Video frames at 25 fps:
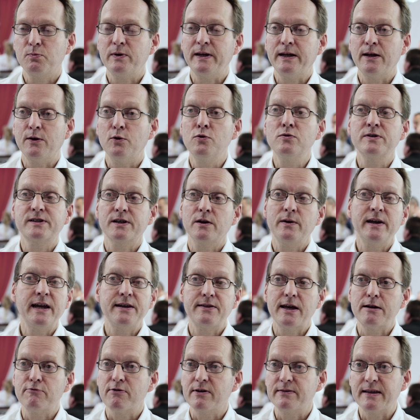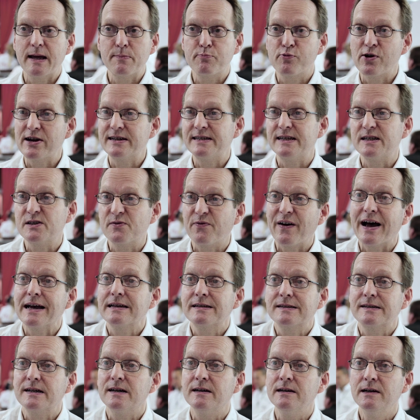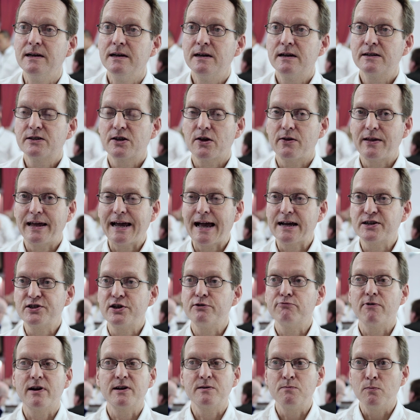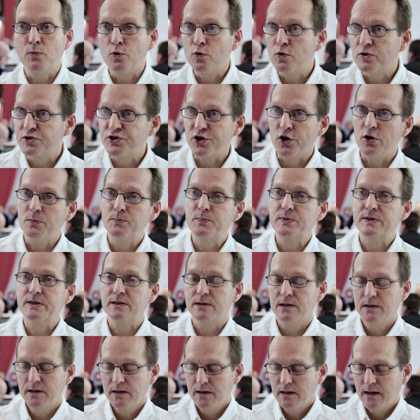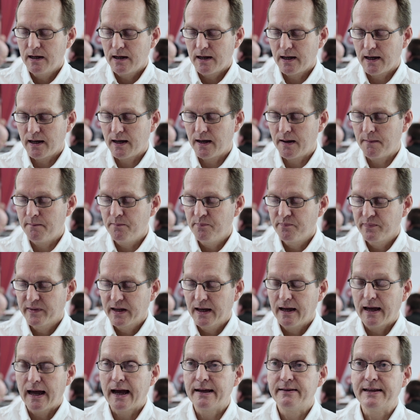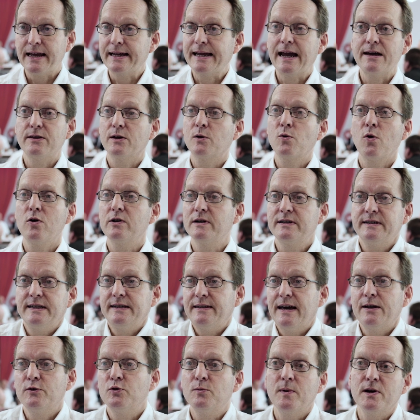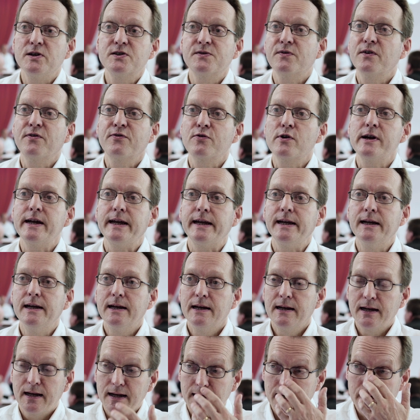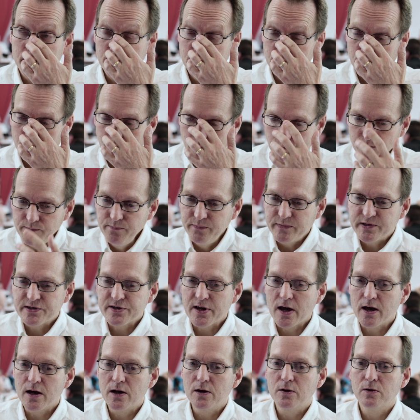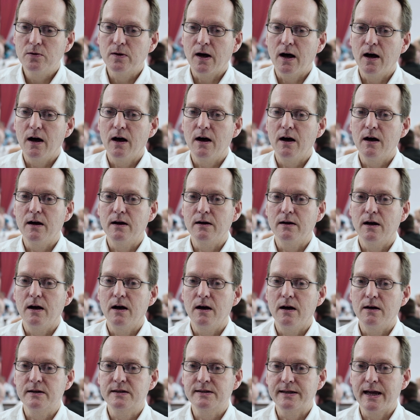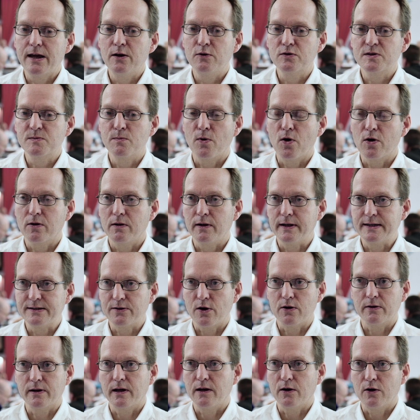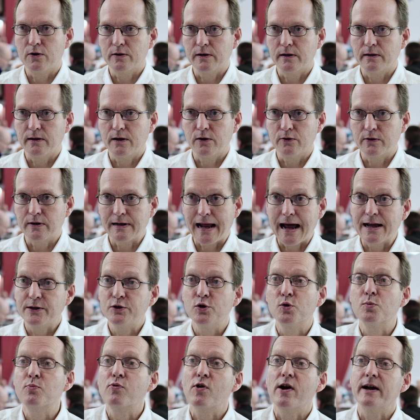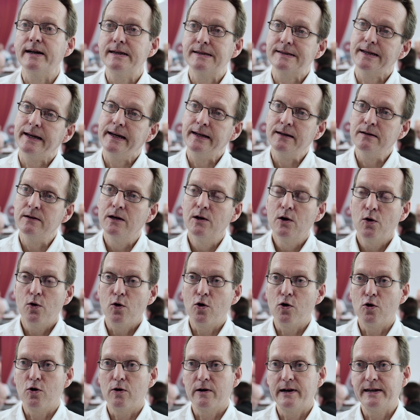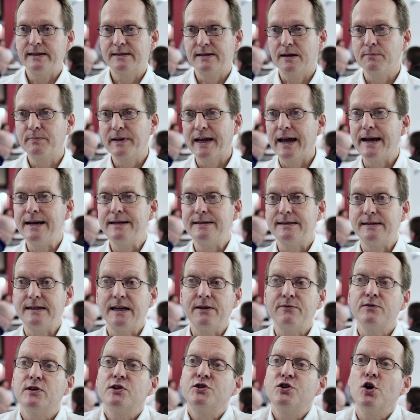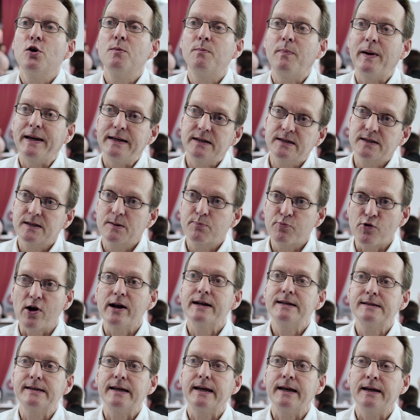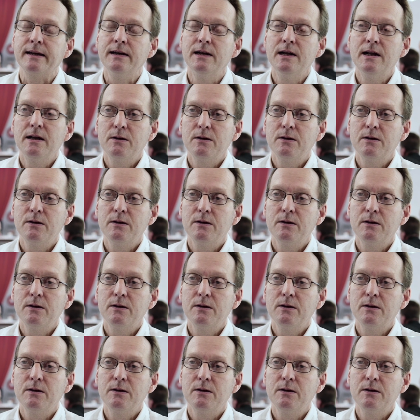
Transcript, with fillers: We also hear they run their presses faster, so they actually run more jobs, um, and they get the quality then almost for free. Um, so our, our sales model is on, a, on, a, on an annual pricing or in some cases even a job-based pricing.